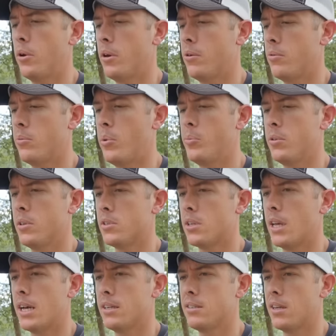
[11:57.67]
I don't remember this
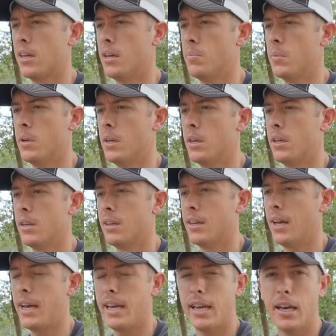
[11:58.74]
last time,
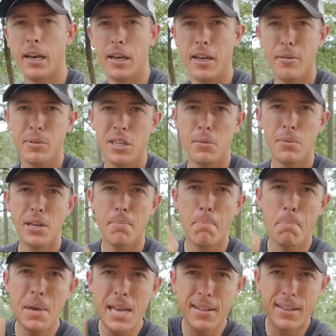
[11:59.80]
a MTB
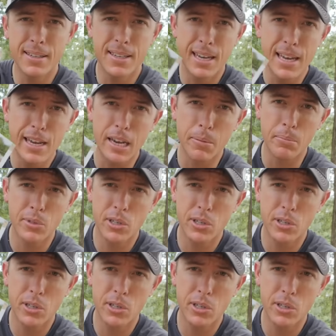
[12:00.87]
Meet the Team,